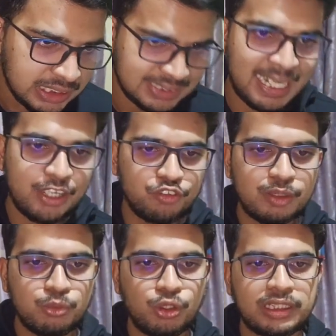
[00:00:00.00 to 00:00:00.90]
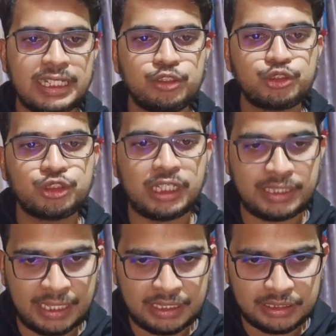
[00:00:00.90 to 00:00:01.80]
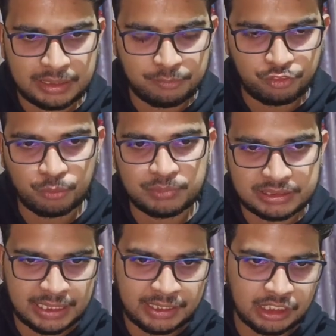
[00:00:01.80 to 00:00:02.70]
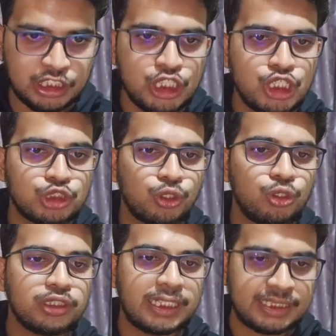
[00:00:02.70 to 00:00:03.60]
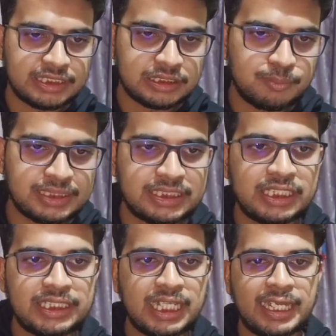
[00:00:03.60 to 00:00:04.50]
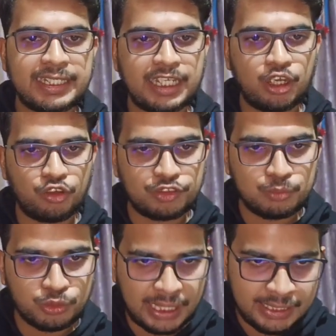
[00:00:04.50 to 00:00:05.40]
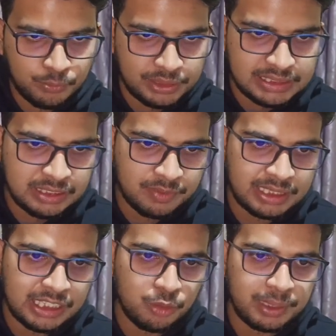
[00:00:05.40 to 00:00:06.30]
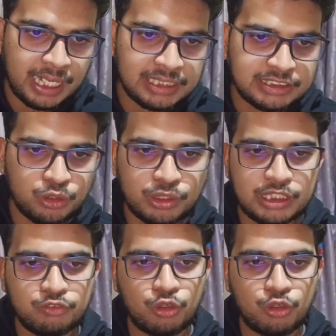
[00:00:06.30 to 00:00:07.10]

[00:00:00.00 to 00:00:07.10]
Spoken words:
side of the board, then you should attack him from the center. So that is basically the idea of the move knight to e7. Now Mikhail Chigorin